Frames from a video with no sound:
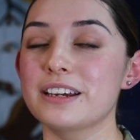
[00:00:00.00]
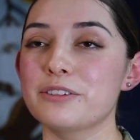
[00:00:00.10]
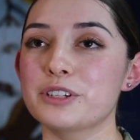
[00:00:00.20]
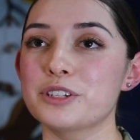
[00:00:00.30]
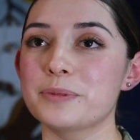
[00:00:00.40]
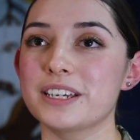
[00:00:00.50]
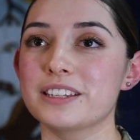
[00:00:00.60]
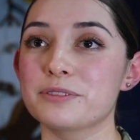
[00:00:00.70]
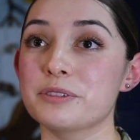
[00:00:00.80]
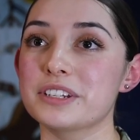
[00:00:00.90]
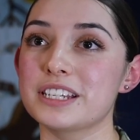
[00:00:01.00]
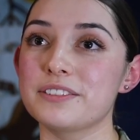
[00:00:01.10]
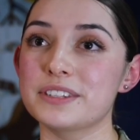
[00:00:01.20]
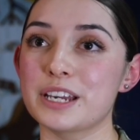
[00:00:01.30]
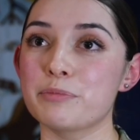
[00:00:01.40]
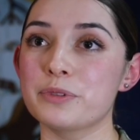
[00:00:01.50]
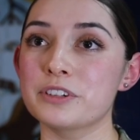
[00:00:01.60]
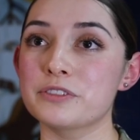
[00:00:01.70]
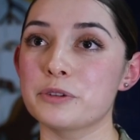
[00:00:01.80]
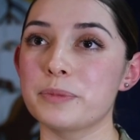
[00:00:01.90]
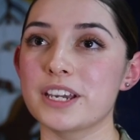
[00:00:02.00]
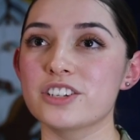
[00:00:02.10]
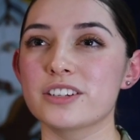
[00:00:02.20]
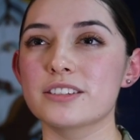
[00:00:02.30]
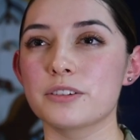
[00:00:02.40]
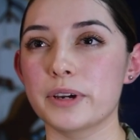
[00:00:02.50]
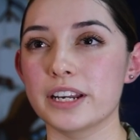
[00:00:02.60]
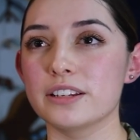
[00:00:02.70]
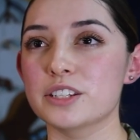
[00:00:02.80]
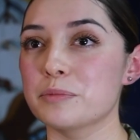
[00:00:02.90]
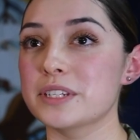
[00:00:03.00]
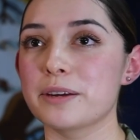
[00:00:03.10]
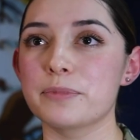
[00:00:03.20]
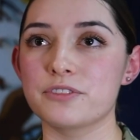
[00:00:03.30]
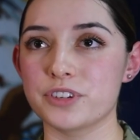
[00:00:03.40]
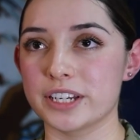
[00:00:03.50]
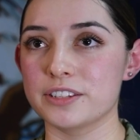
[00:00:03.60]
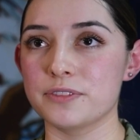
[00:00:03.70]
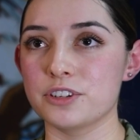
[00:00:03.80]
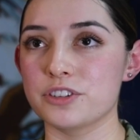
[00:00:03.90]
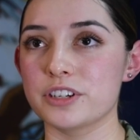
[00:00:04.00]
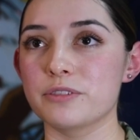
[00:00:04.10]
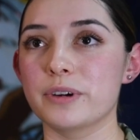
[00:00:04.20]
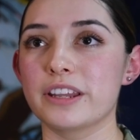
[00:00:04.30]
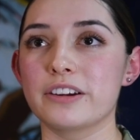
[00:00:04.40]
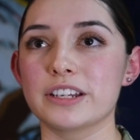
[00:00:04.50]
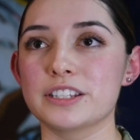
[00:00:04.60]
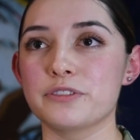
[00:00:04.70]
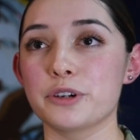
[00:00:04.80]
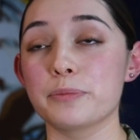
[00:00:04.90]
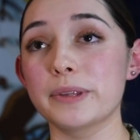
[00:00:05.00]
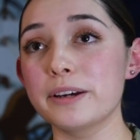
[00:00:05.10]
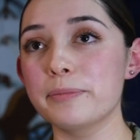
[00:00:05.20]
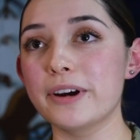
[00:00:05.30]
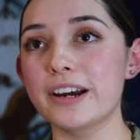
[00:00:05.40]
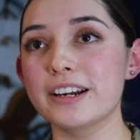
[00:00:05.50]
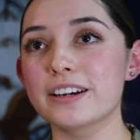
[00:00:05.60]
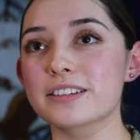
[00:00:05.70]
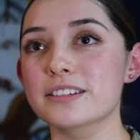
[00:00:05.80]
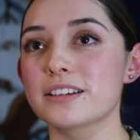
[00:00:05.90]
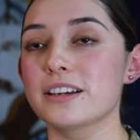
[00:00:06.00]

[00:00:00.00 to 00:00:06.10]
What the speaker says: which means we receive samples for patients awaiting some type of transfusion, whether it's for blood products.